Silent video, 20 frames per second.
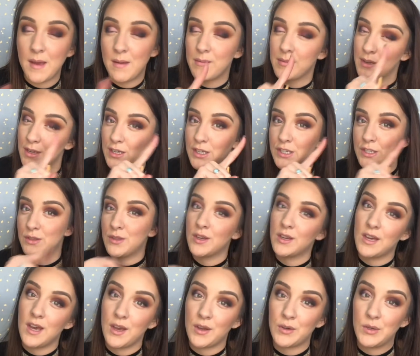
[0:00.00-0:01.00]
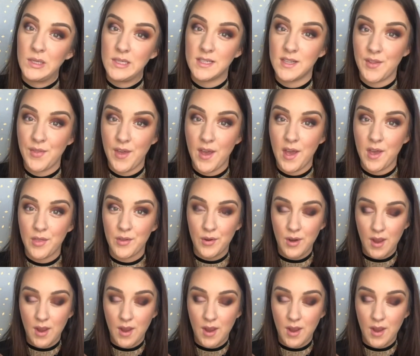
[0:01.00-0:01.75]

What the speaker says: I'm gonna do the cut crease on the other